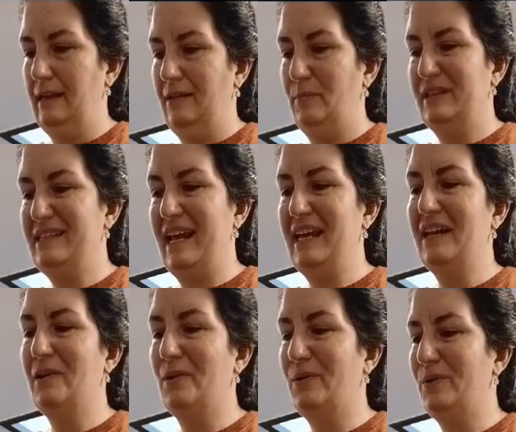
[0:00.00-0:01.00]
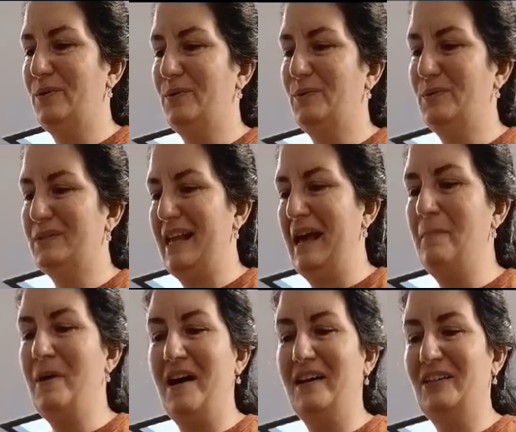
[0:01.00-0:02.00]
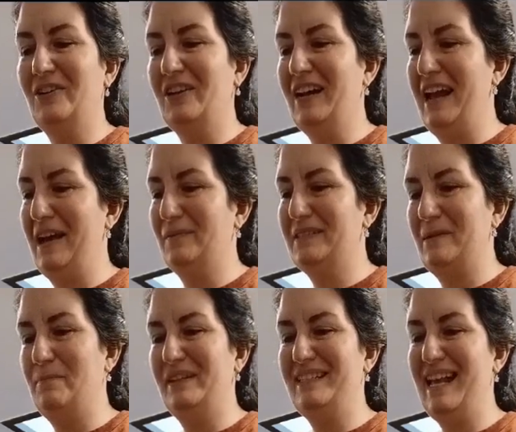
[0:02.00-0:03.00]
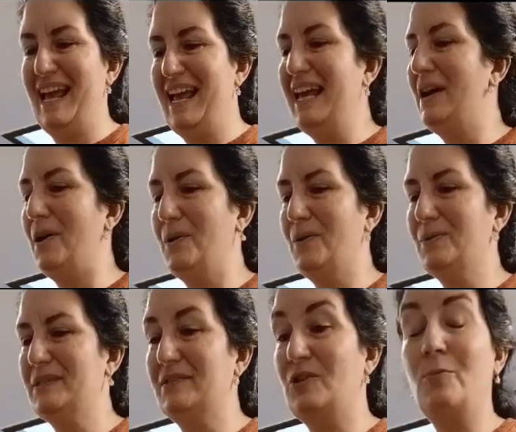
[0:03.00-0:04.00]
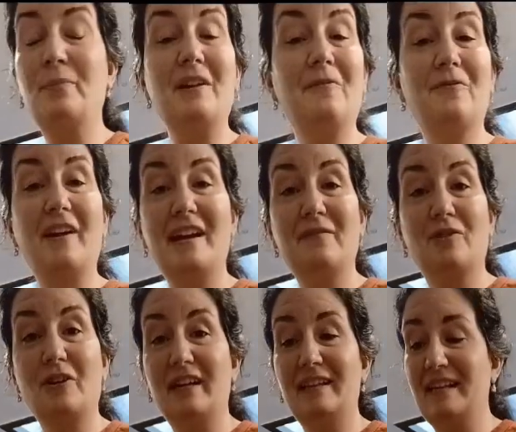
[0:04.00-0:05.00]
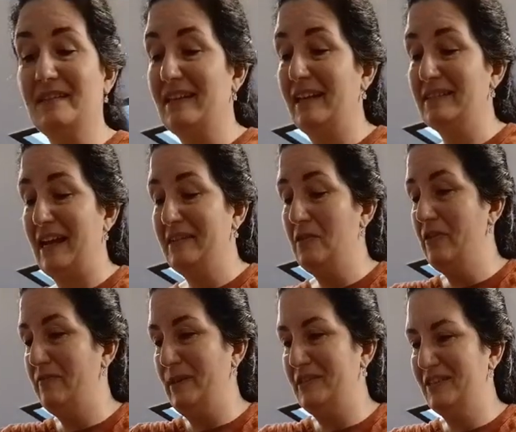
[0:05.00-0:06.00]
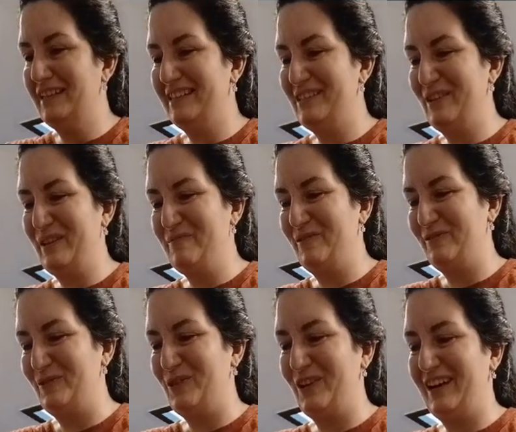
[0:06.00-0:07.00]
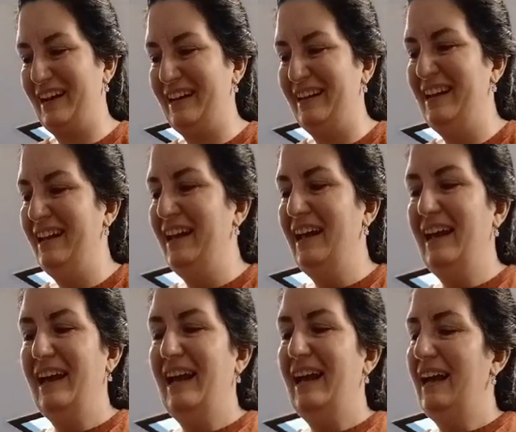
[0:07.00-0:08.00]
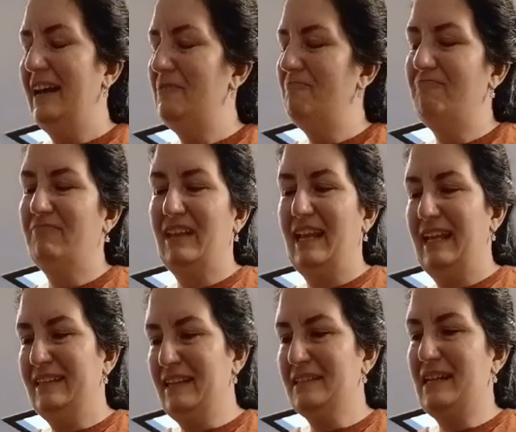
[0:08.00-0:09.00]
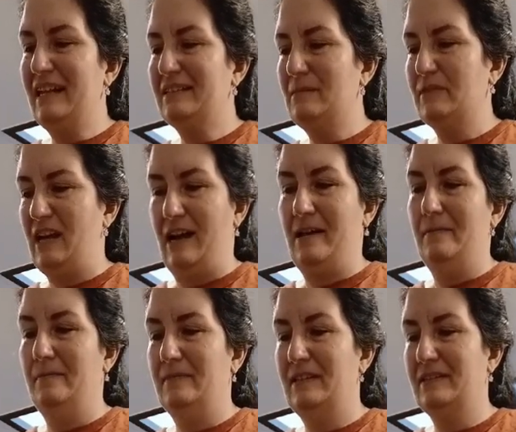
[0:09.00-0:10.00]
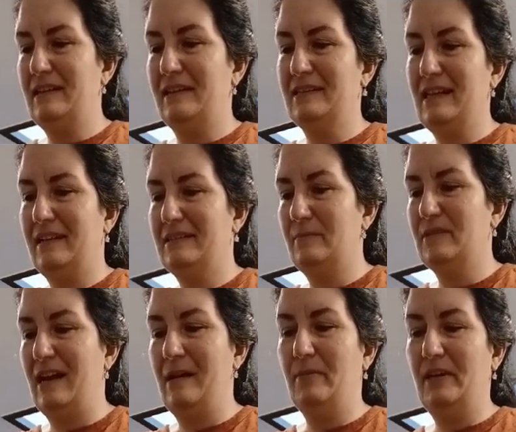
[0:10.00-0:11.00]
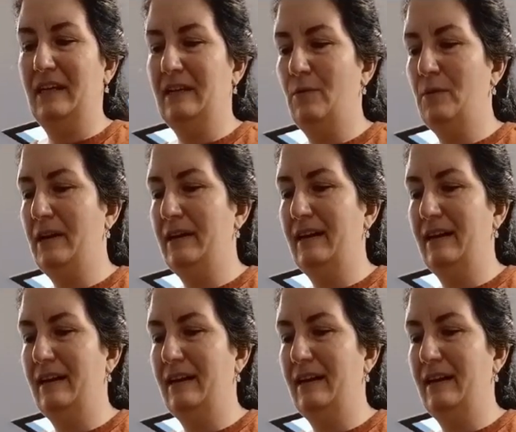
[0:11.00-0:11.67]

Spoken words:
Potatoes. Emma, you're gonna have some potatoes. Don't be afraid of cooking these things. I know I've mentioned it to you before, and it does take some time. This does take some time, but you know what?